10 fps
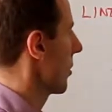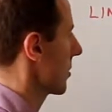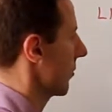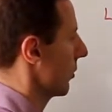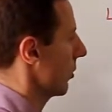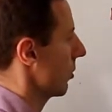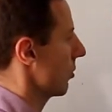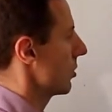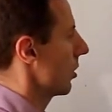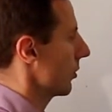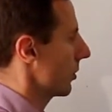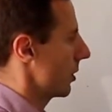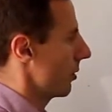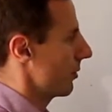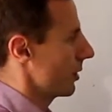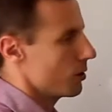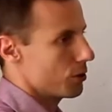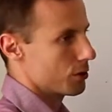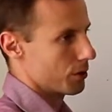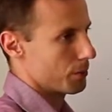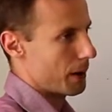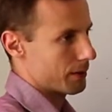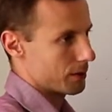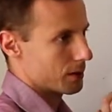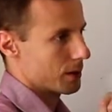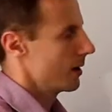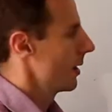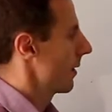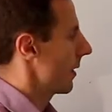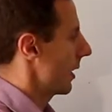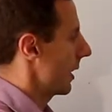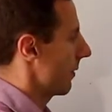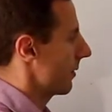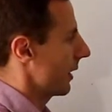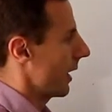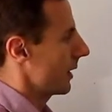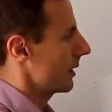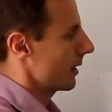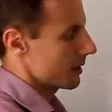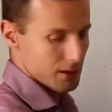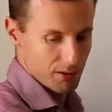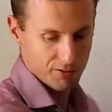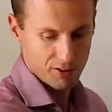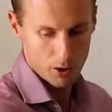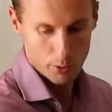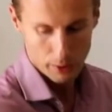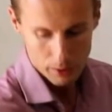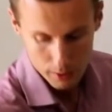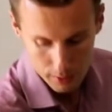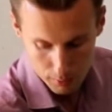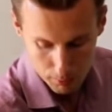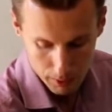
those of you who don't know the Newton method, the idea is the following. Let